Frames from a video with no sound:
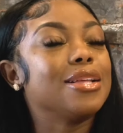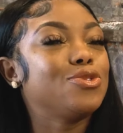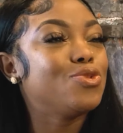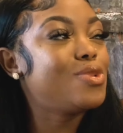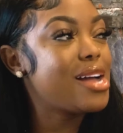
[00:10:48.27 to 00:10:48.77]

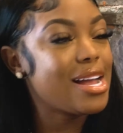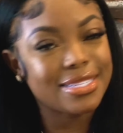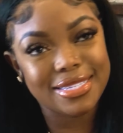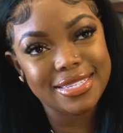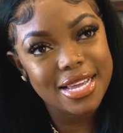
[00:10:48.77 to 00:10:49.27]
do not
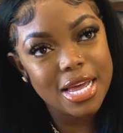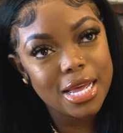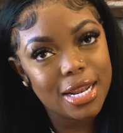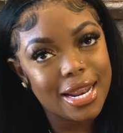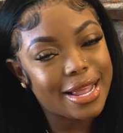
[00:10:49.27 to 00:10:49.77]

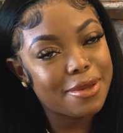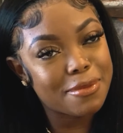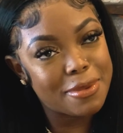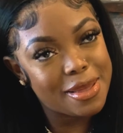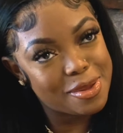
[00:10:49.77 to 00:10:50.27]
like my
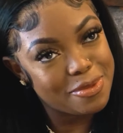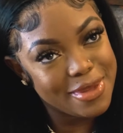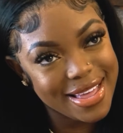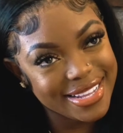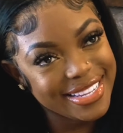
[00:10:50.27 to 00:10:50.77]
makeup
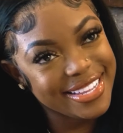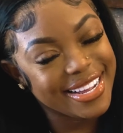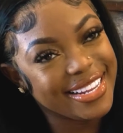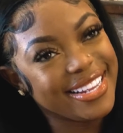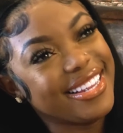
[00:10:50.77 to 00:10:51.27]
being
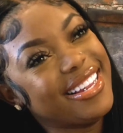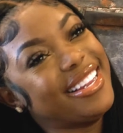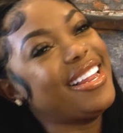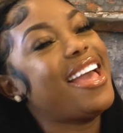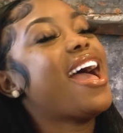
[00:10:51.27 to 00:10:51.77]
done.
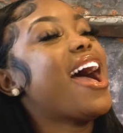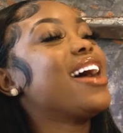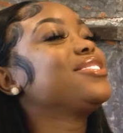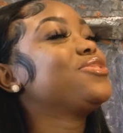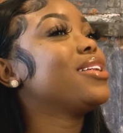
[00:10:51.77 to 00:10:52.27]
I
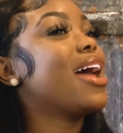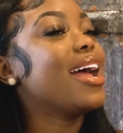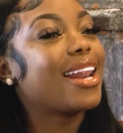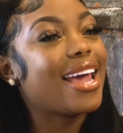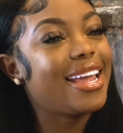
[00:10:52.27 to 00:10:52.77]
do
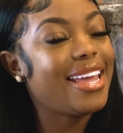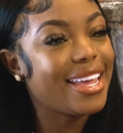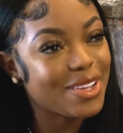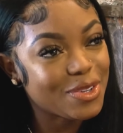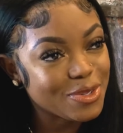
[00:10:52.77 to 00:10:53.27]
not like
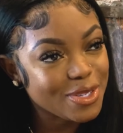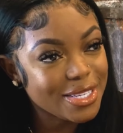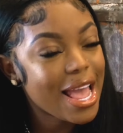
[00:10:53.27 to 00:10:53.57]
heels.